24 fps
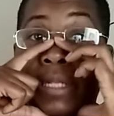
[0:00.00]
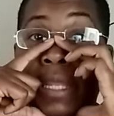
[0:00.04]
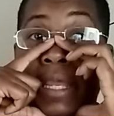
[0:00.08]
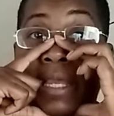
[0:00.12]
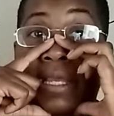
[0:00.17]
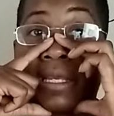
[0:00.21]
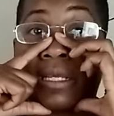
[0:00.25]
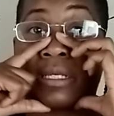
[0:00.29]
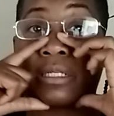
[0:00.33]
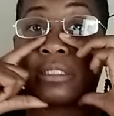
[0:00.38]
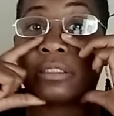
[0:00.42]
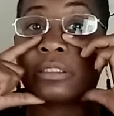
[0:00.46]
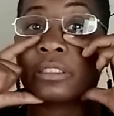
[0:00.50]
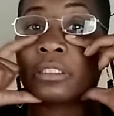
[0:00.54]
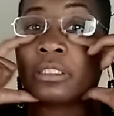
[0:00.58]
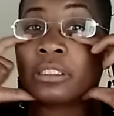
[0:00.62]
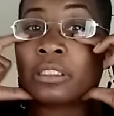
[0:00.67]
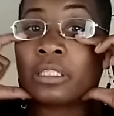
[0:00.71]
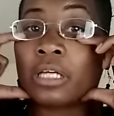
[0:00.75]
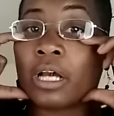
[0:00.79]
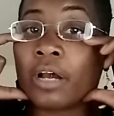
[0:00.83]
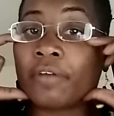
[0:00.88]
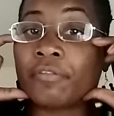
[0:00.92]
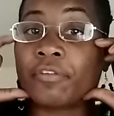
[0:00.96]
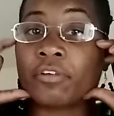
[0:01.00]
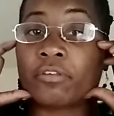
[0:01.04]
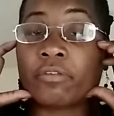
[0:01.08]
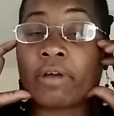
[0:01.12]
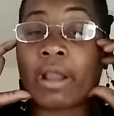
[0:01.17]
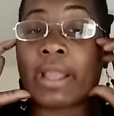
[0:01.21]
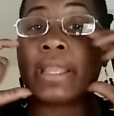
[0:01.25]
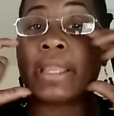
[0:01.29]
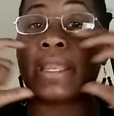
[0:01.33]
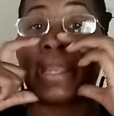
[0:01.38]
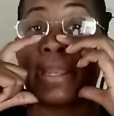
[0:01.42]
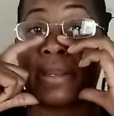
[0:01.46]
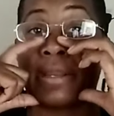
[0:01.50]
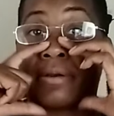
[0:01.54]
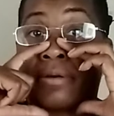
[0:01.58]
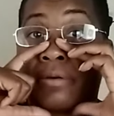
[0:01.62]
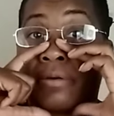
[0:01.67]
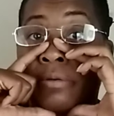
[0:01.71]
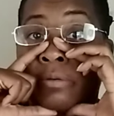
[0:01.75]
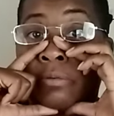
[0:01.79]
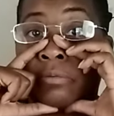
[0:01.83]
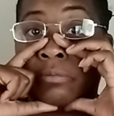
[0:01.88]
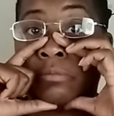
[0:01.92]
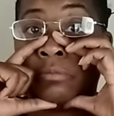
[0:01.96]
You should do your gown
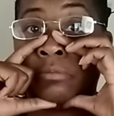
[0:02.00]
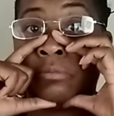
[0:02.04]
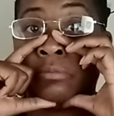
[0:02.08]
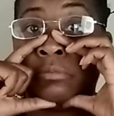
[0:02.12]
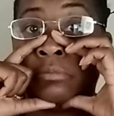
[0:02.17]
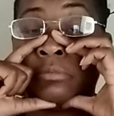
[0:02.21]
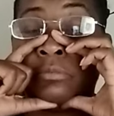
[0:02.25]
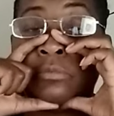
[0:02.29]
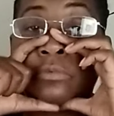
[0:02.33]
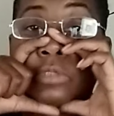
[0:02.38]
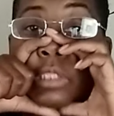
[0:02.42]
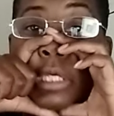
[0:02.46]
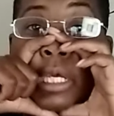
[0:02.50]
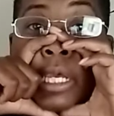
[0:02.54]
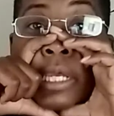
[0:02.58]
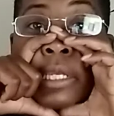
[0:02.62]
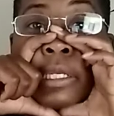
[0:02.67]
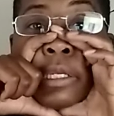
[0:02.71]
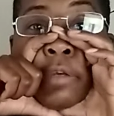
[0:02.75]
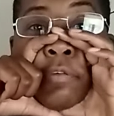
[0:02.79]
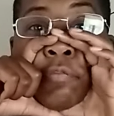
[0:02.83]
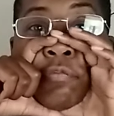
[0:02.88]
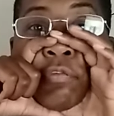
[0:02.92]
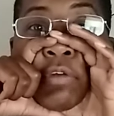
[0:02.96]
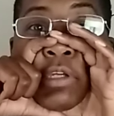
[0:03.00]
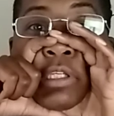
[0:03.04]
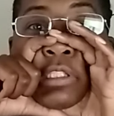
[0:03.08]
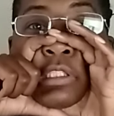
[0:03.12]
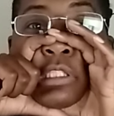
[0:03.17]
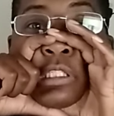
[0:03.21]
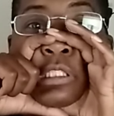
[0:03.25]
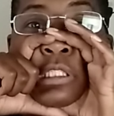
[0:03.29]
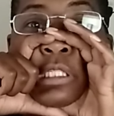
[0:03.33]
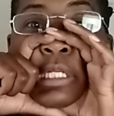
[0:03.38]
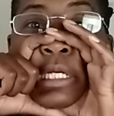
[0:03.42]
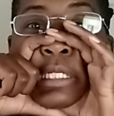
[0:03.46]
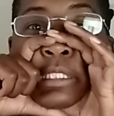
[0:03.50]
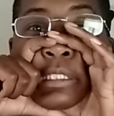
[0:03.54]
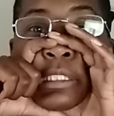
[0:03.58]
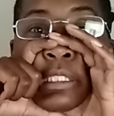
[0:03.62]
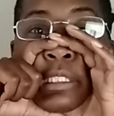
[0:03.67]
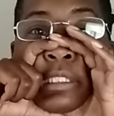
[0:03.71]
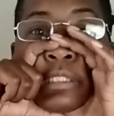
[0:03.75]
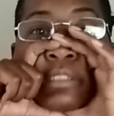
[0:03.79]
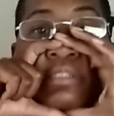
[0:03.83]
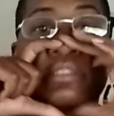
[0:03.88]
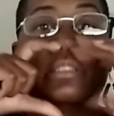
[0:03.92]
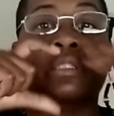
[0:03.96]
first, then
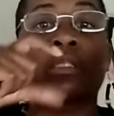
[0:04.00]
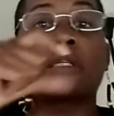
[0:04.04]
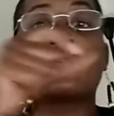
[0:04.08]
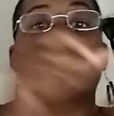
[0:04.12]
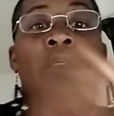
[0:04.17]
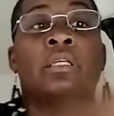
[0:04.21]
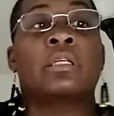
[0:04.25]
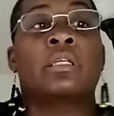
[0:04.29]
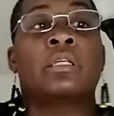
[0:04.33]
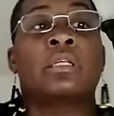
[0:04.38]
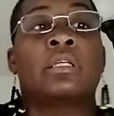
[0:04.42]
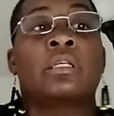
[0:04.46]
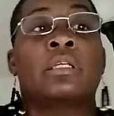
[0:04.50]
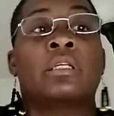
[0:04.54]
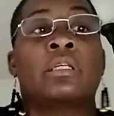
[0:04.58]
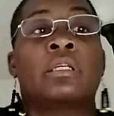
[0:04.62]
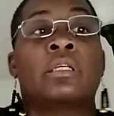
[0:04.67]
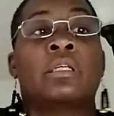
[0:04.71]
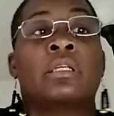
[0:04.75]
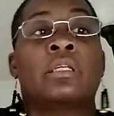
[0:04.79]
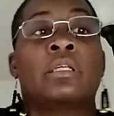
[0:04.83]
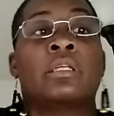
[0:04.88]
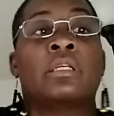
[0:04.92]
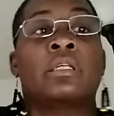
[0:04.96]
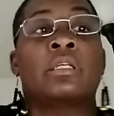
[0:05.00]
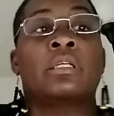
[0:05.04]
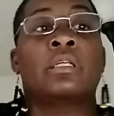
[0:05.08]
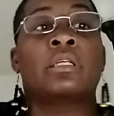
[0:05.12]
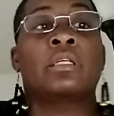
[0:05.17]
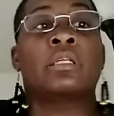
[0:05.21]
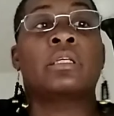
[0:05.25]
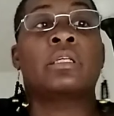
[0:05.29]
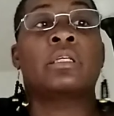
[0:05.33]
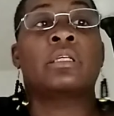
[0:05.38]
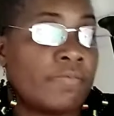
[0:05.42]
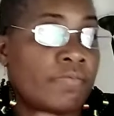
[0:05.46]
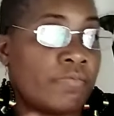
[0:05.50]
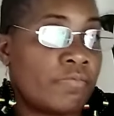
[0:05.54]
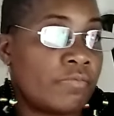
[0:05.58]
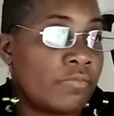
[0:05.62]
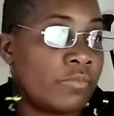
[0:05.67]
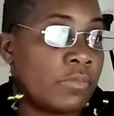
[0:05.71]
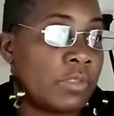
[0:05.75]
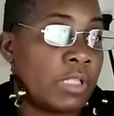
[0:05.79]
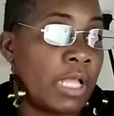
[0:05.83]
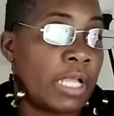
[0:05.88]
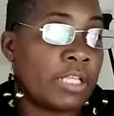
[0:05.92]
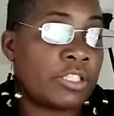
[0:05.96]
your mask or your respirator, whichever
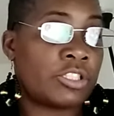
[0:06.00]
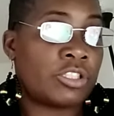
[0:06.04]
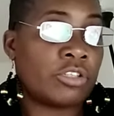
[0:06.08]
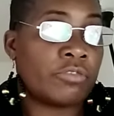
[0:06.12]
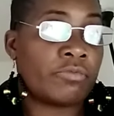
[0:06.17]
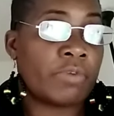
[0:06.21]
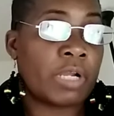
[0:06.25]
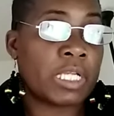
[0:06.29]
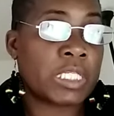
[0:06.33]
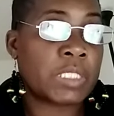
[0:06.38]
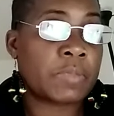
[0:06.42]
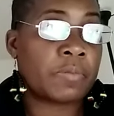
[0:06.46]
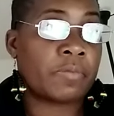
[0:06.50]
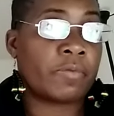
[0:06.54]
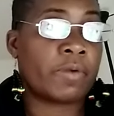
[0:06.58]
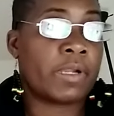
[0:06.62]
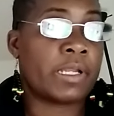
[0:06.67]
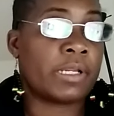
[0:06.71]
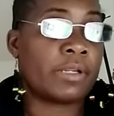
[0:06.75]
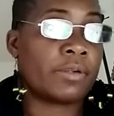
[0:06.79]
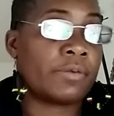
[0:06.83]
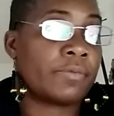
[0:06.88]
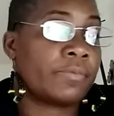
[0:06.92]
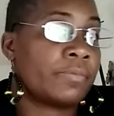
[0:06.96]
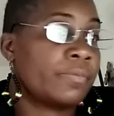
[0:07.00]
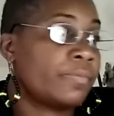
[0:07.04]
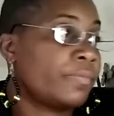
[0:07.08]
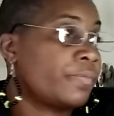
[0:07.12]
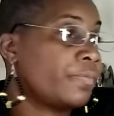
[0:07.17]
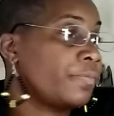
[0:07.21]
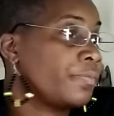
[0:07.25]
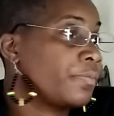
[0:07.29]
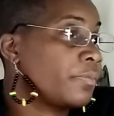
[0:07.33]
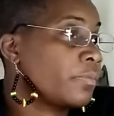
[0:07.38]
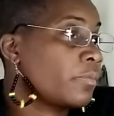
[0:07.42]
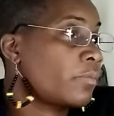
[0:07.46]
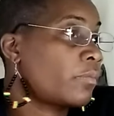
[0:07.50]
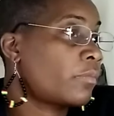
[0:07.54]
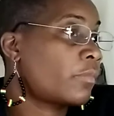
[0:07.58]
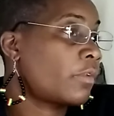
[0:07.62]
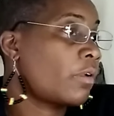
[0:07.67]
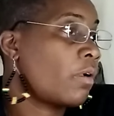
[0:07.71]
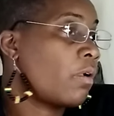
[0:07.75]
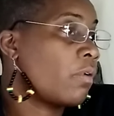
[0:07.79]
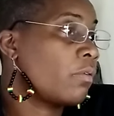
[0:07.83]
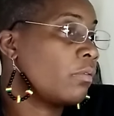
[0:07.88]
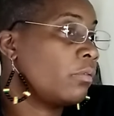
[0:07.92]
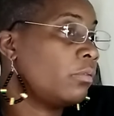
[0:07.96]
one you're using, then your
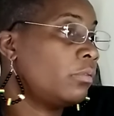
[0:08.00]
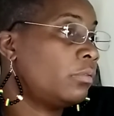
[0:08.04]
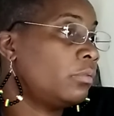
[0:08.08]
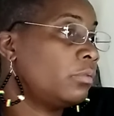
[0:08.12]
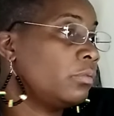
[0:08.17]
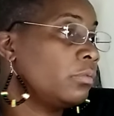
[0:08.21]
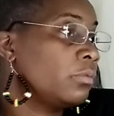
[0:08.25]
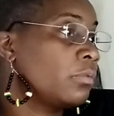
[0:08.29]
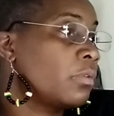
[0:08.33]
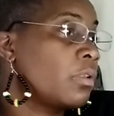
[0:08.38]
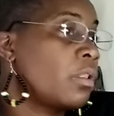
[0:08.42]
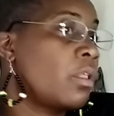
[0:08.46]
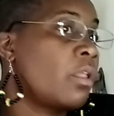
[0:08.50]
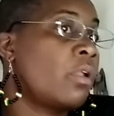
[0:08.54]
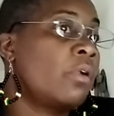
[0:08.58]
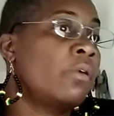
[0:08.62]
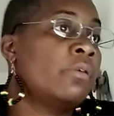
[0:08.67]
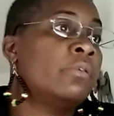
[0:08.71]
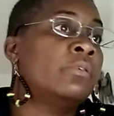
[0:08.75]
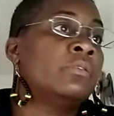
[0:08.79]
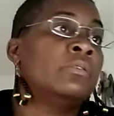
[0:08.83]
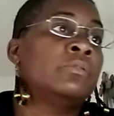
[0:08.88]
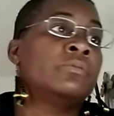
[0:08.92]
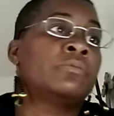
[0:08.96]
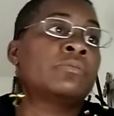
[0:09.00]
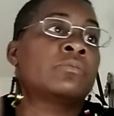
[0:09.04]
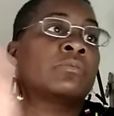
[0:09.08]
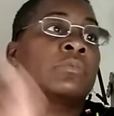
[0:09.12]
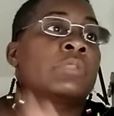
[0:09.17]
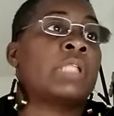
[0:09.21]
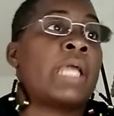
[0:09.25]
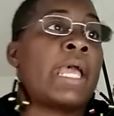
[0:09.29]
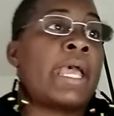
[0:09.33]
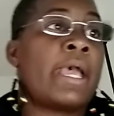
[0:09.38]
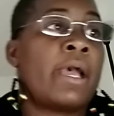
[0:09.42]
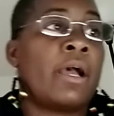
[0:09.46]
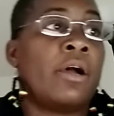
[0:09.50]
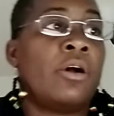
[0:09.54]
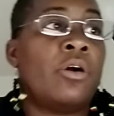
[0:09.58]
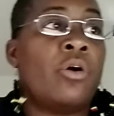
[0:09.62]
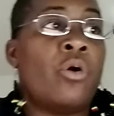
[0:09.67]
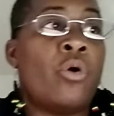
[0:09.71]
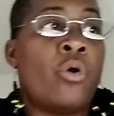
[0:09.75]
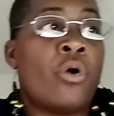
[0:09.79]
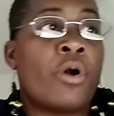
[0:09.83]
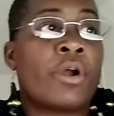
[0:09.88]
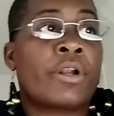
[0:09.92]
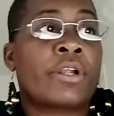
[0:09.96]
goggles or your face shield
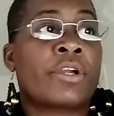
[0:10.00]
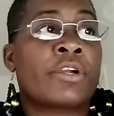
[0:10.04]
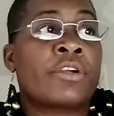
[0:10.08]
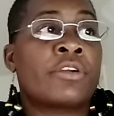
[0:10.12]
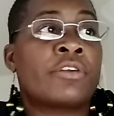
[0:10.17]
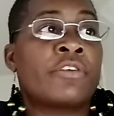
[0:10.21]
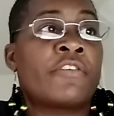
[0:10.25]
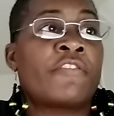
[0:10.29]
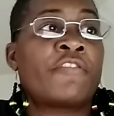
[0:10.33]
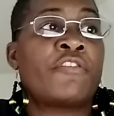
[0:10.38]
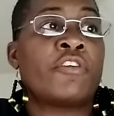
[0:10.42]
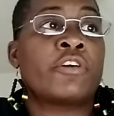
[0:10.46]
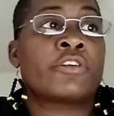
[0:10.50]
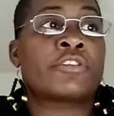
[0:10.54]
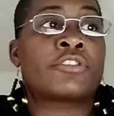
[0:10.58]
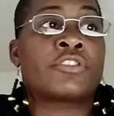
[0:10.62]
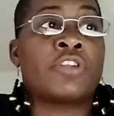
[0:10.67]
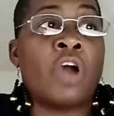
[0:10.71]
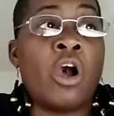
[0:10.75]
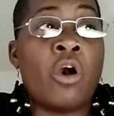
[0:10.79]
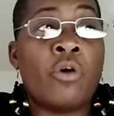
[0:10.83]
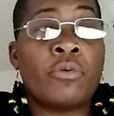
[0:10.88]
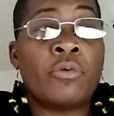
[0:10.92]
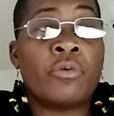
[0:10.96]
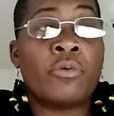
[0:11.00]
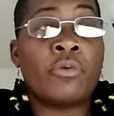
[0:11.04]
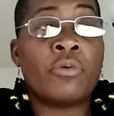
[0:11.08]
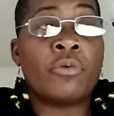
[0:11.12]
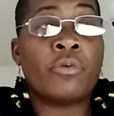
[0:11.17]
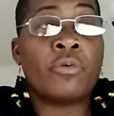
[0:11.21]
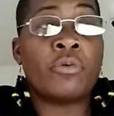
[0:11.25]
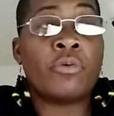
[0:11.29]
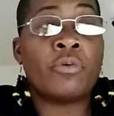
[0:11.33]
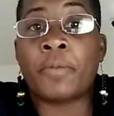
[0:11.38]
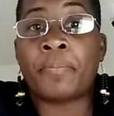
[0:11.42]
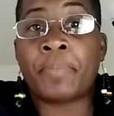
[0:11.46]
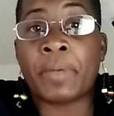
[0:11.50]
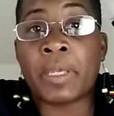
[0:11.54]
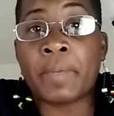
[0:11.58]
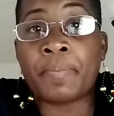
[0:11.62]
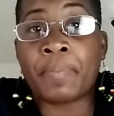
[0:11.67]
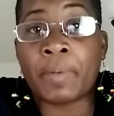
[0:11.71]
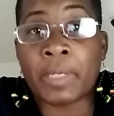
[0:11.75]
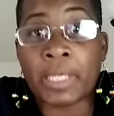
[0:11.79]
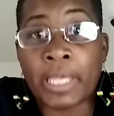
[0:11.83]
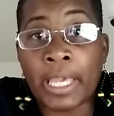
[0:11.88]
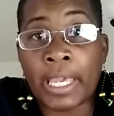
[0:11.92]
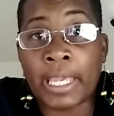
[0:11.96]
if it requires it,
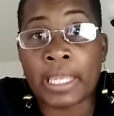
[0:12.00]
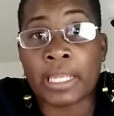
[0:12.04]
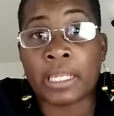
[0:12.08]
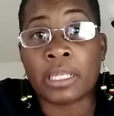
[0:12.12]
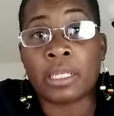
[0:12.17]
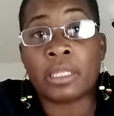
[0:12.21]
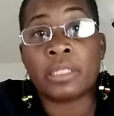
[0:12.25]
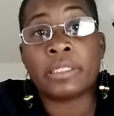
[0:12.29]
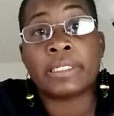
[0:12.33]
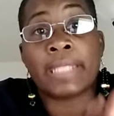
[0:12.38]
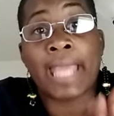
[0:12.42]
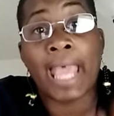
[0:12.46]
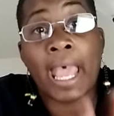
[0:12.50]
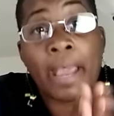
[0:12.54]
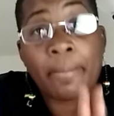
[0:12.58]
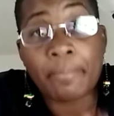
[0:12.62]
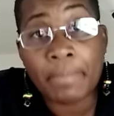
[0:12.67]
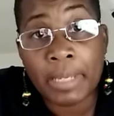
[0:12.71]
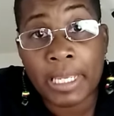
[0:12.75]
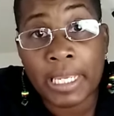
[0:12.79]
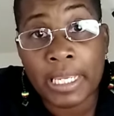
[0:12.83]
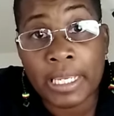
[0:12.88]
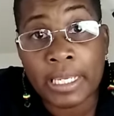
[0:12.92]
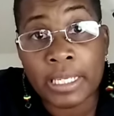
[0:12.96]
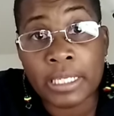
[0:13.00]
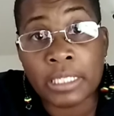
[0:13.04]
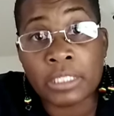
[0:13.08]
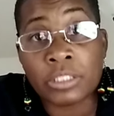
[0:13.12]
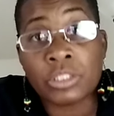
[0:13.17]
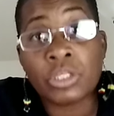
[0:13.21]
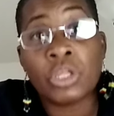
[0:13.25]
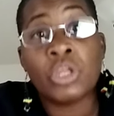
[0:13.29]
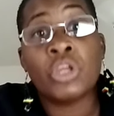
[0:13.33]
and then your gloves.